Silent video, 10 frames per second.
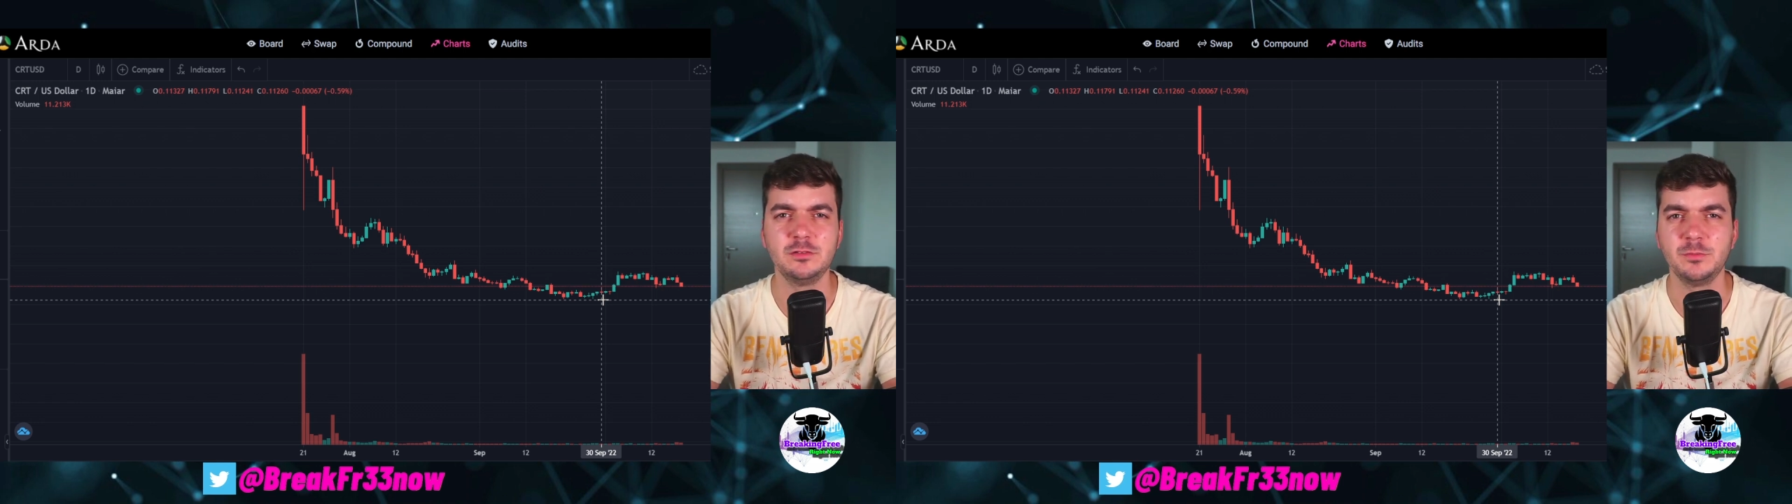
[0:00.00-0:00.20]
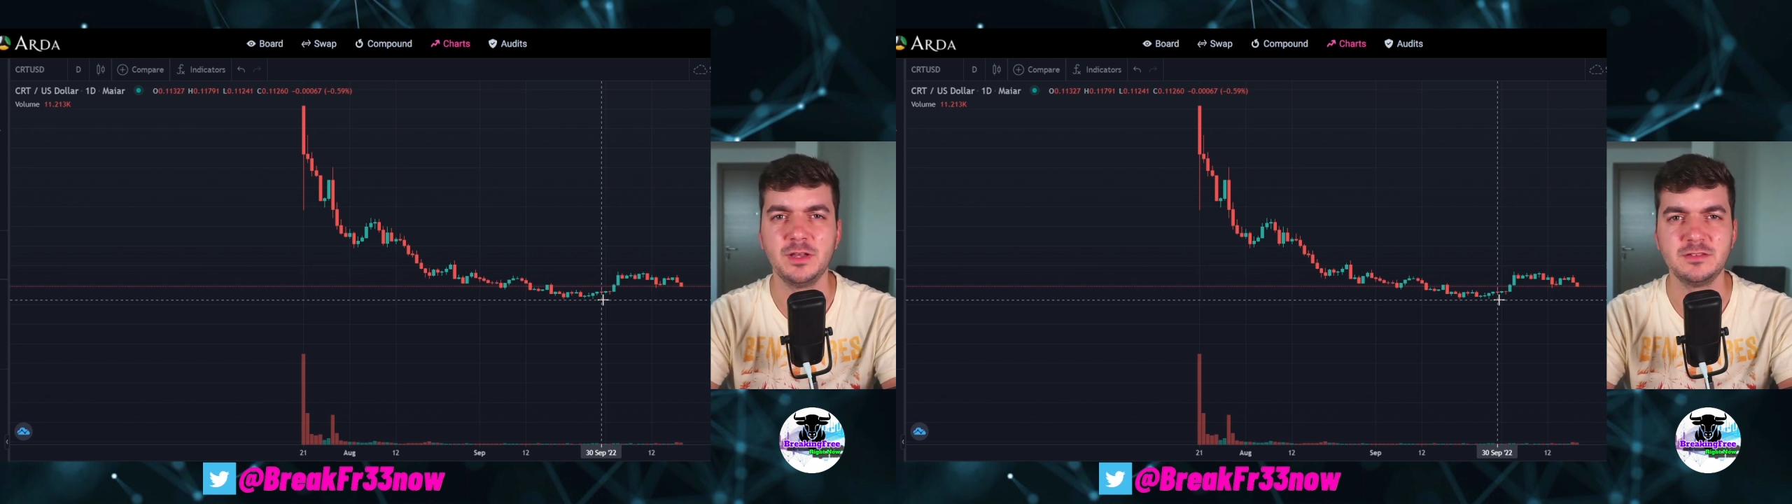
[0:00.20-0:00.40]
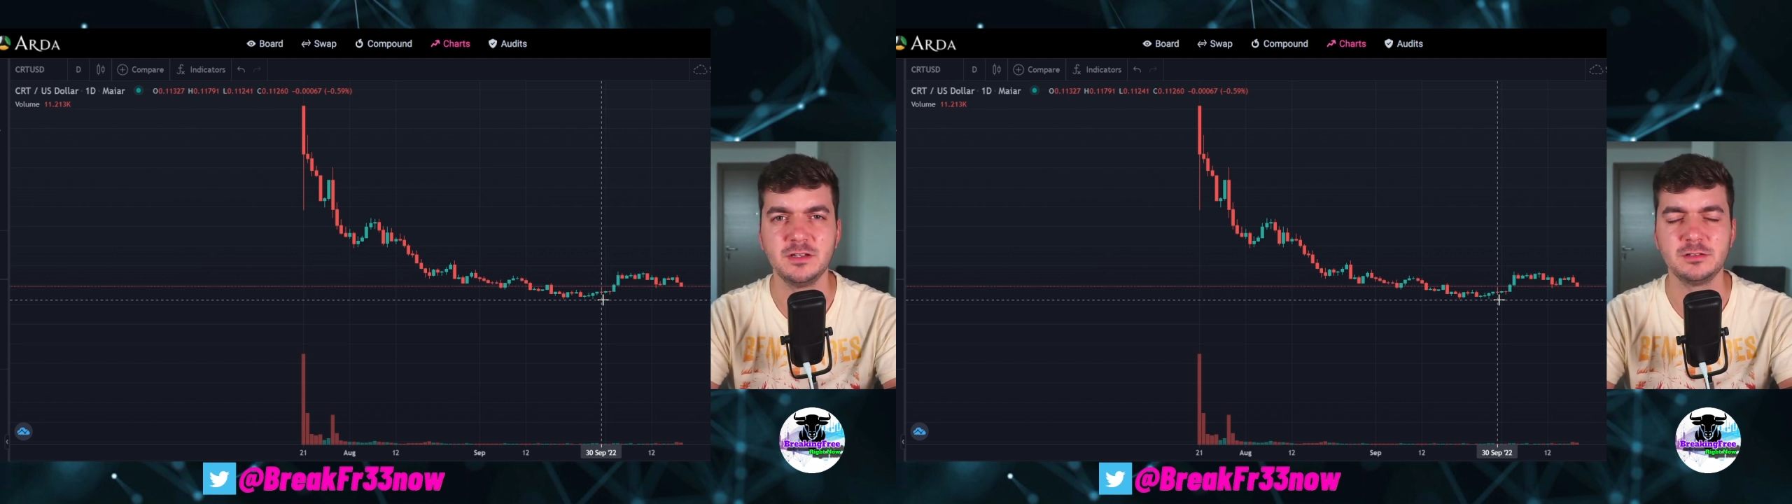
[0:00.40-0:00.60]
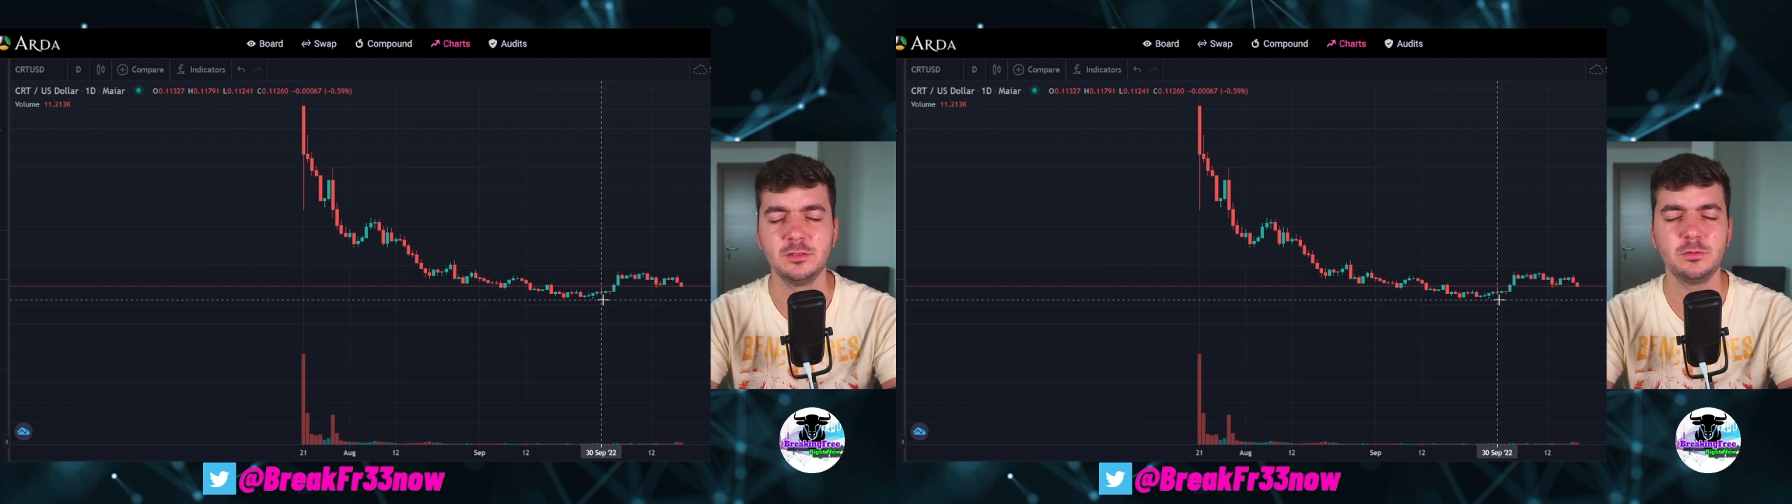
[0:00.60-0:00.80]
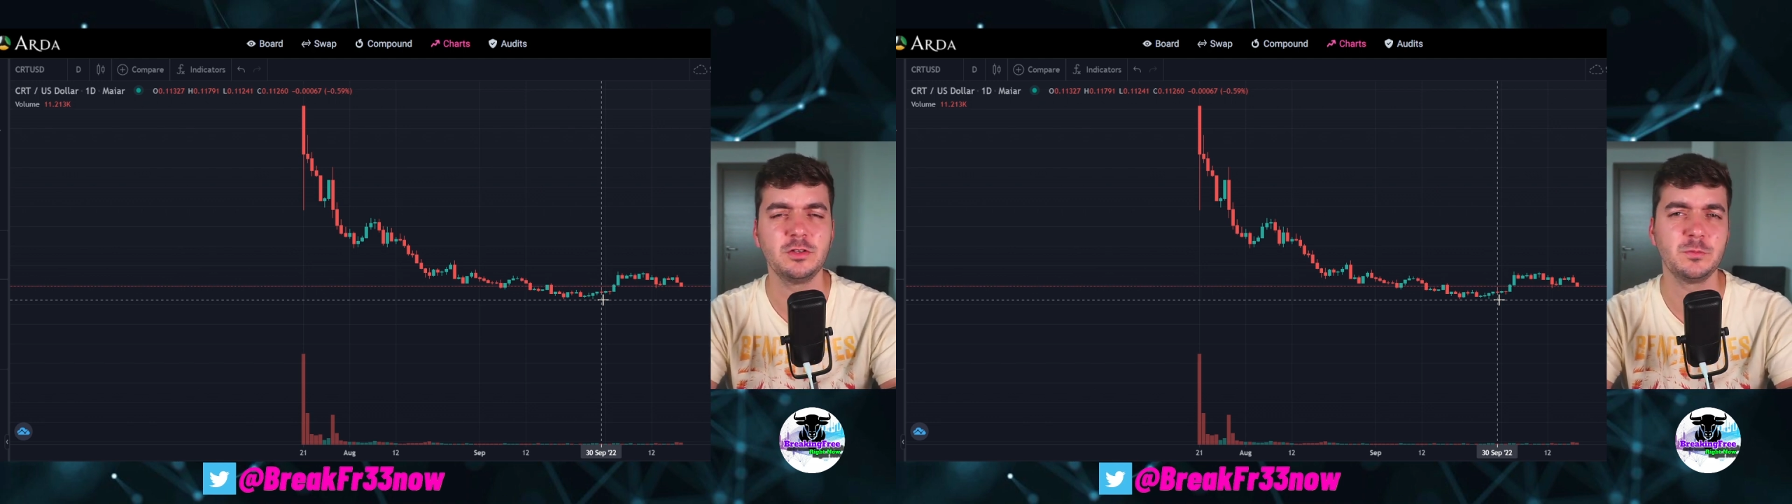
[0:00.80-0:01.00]
to buy CRT
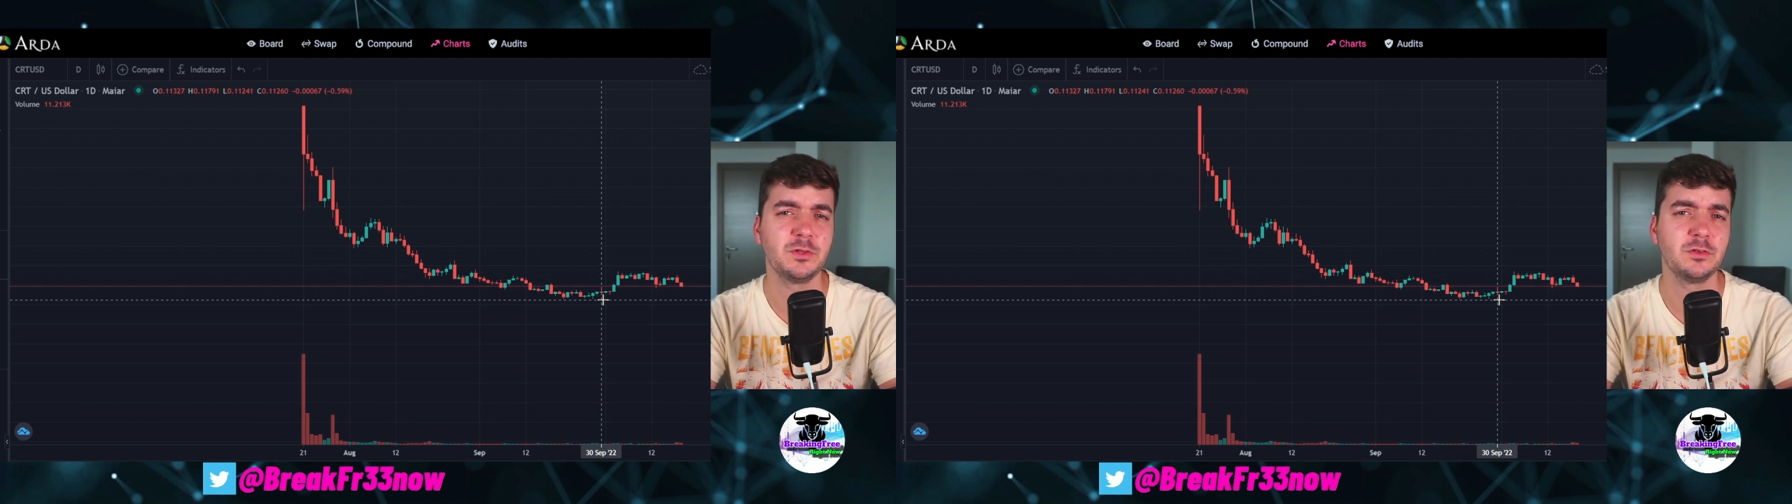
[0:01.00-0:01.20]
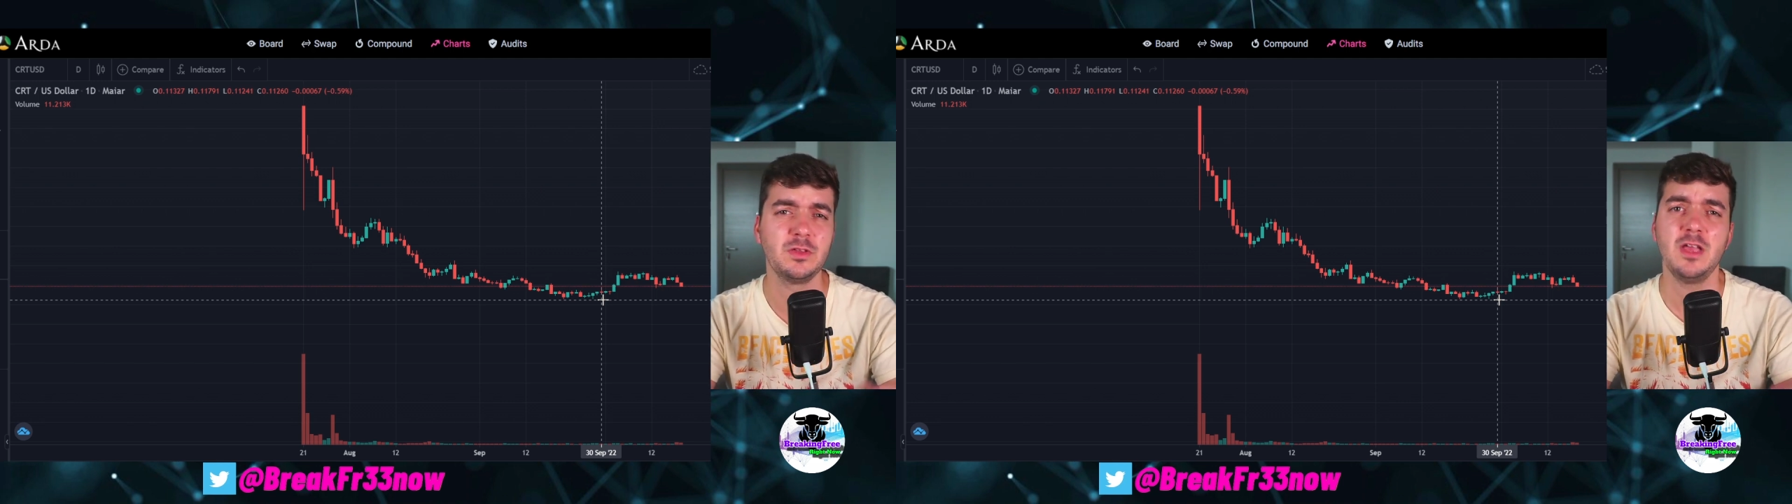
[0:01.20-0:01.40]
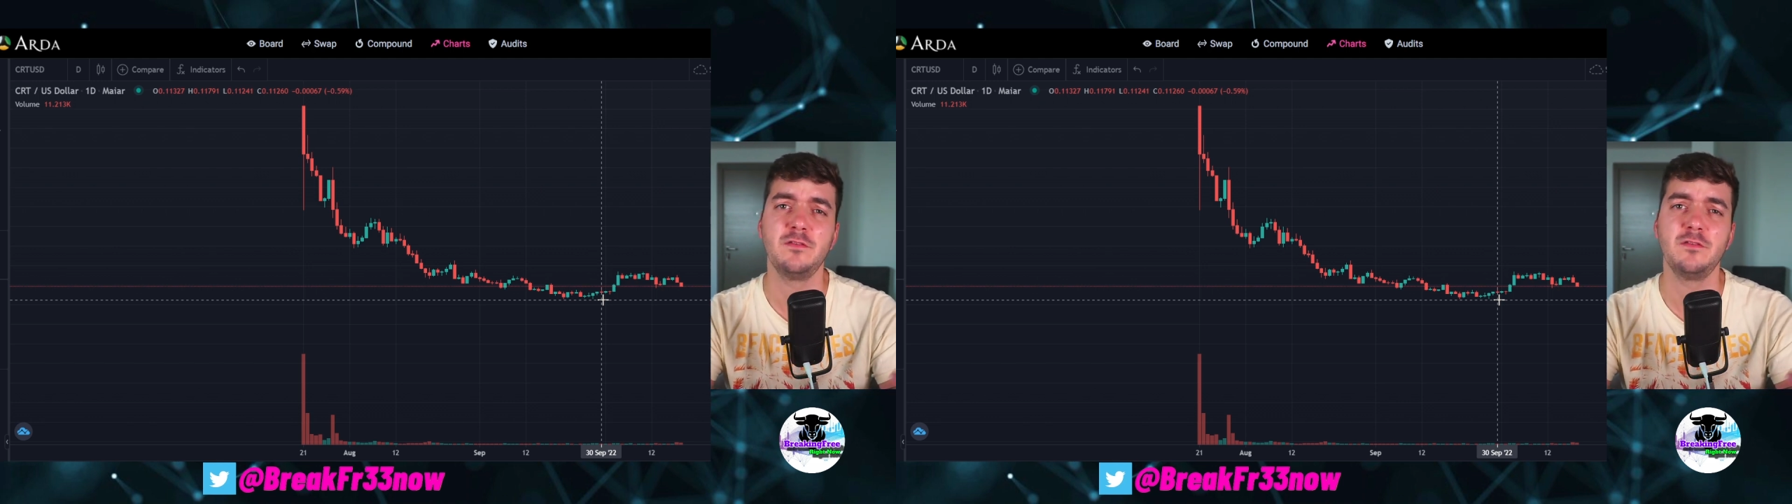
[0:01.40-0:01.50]
tokens because